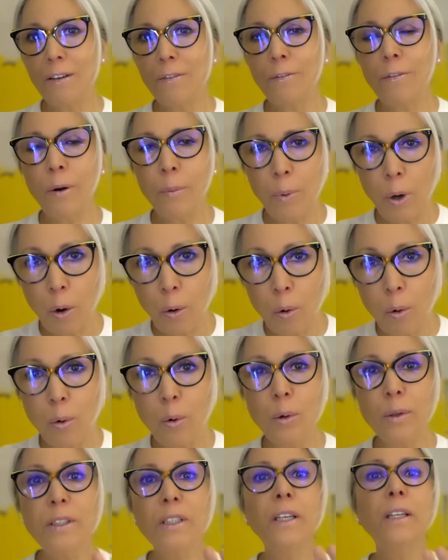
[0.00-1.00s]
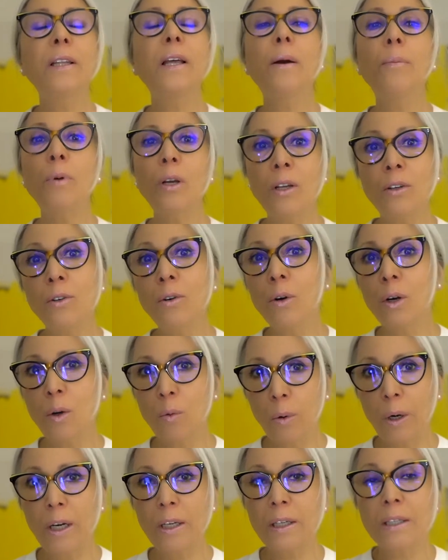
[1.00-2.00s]
from holding them in your
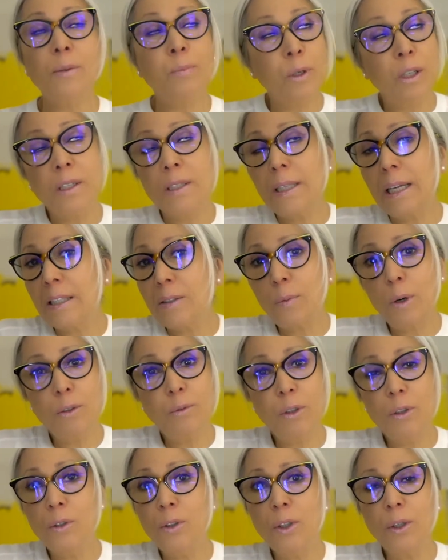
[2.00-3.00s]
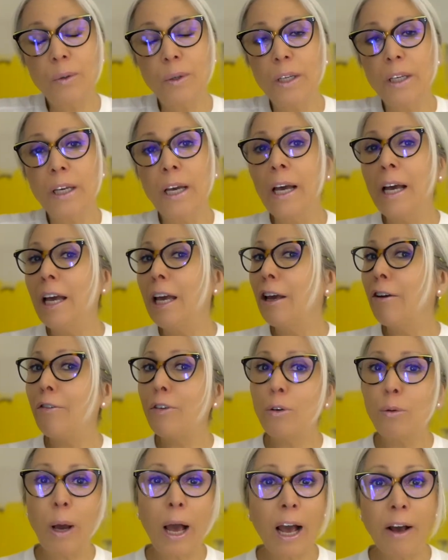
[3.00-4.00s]
awareness? Because that's what you're doing. If
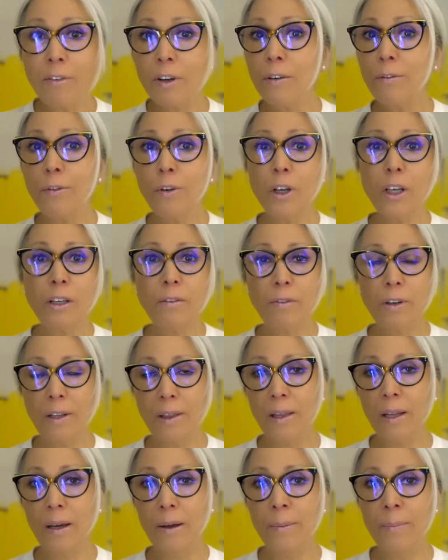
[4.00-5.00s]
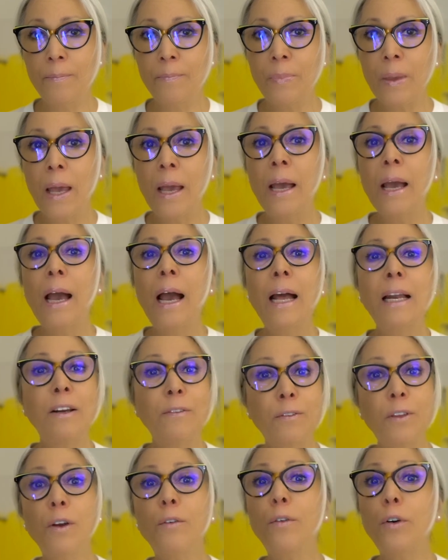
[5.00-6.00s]
you haven't forgiven them and
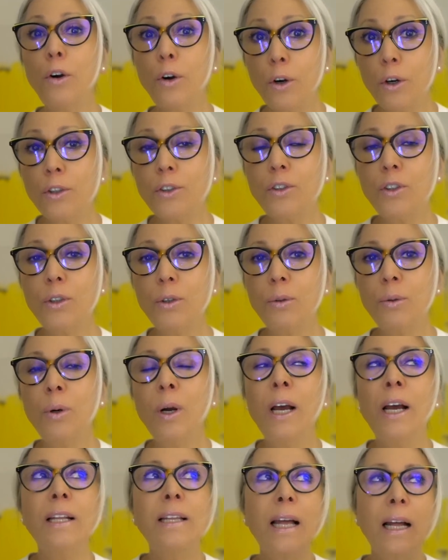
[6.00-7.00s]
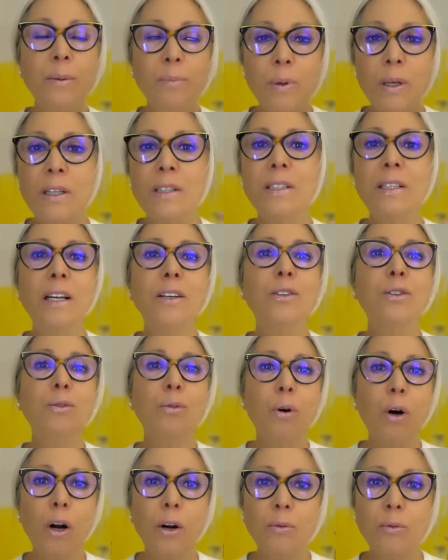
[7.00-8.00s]
if they've hurt you, that means that
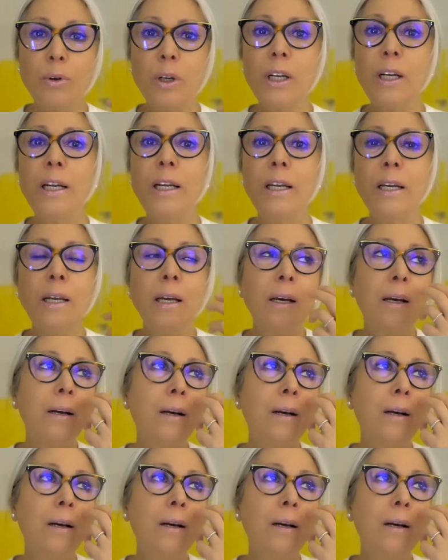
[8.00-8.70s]
you are really